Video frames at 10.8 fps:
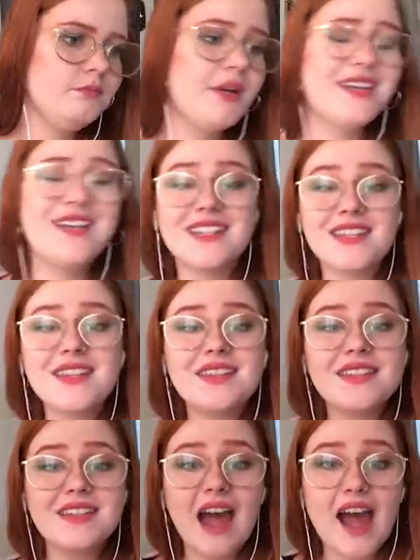But isn't
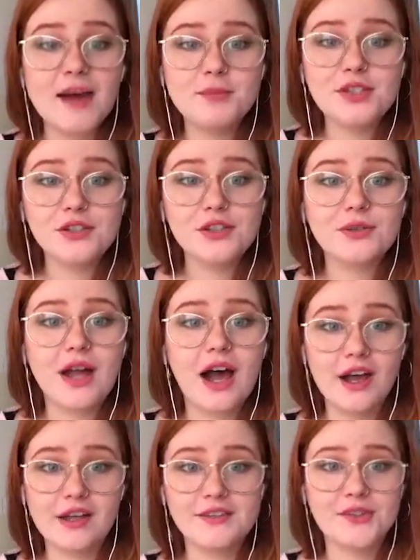this an absolute
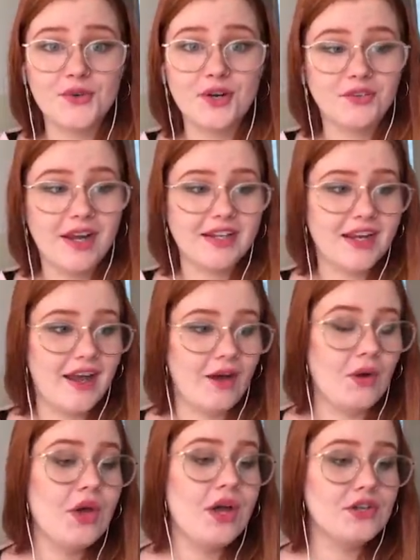eyesore right
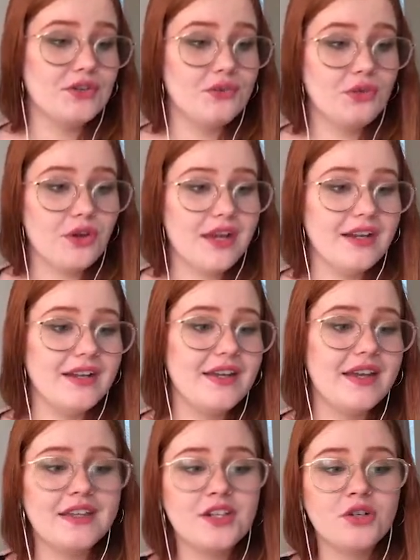now? You look at
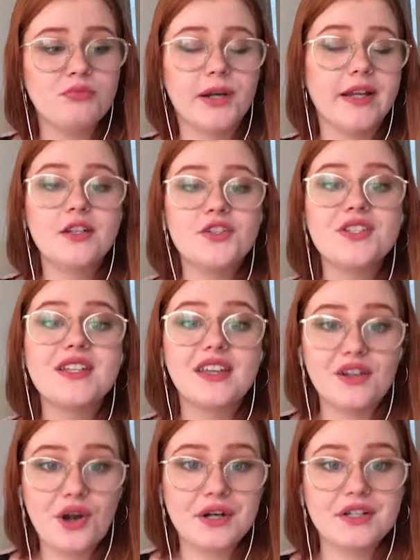it and your brain just
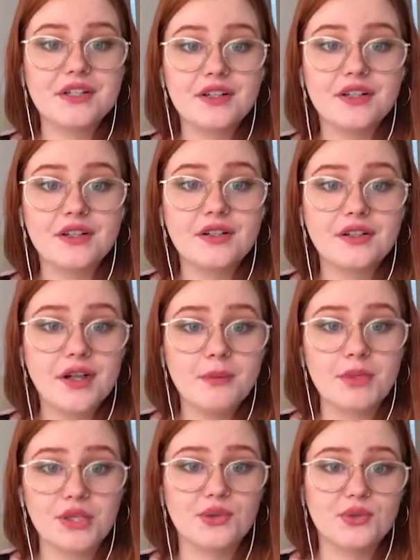cannot
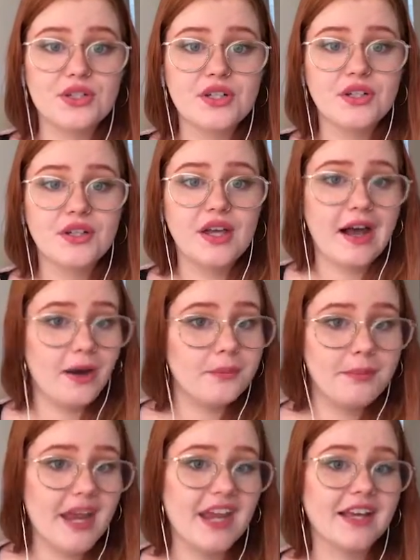compute how
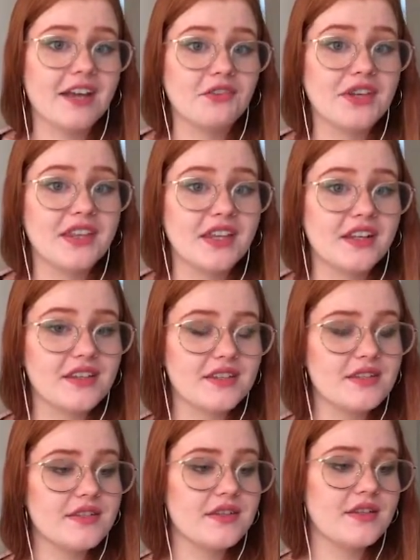pink everything
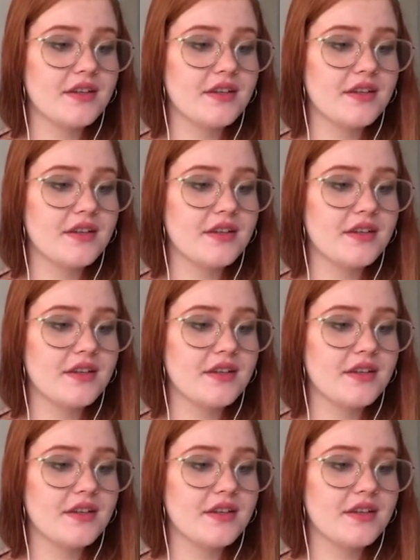is.